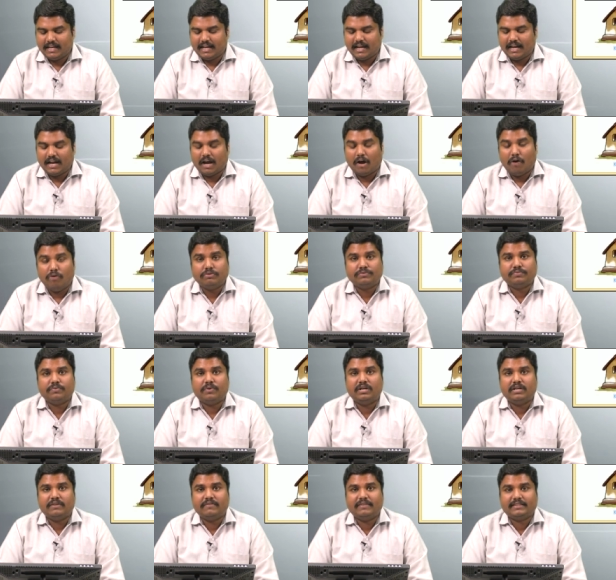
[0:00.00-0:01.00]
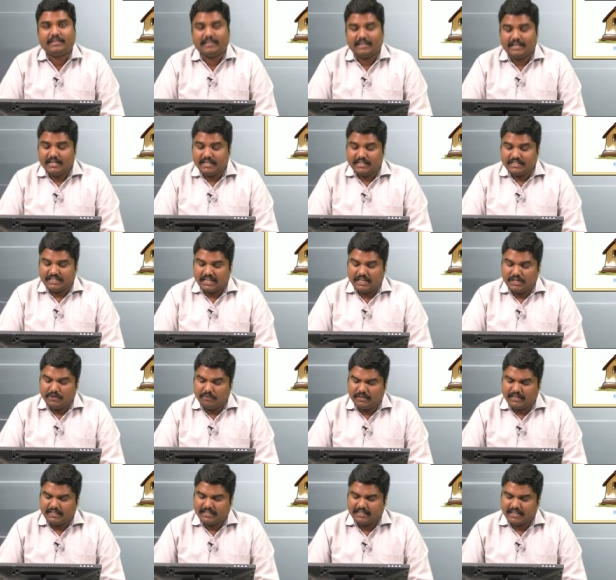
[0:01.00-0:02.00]
And household with
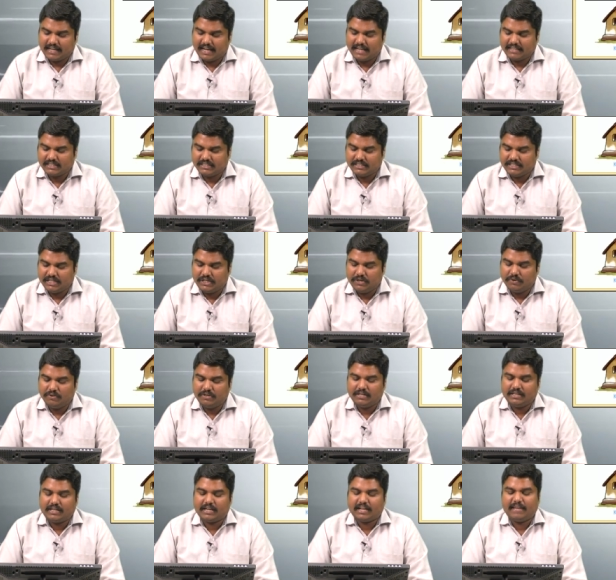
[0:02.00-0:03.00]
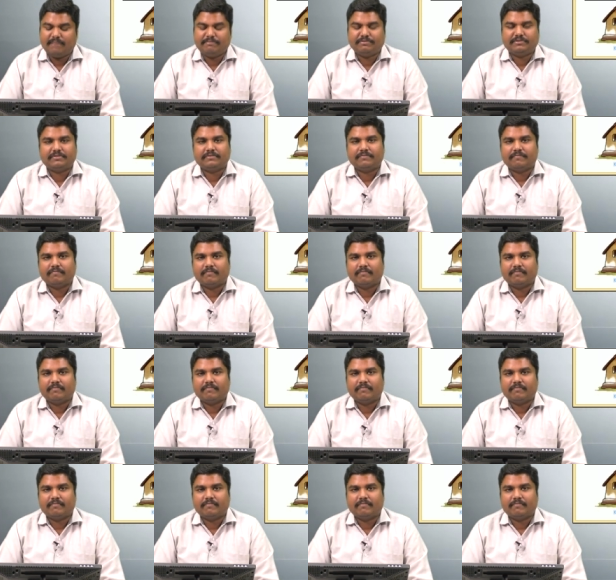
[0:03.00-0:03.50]
scheduled caste and scheduled tribes.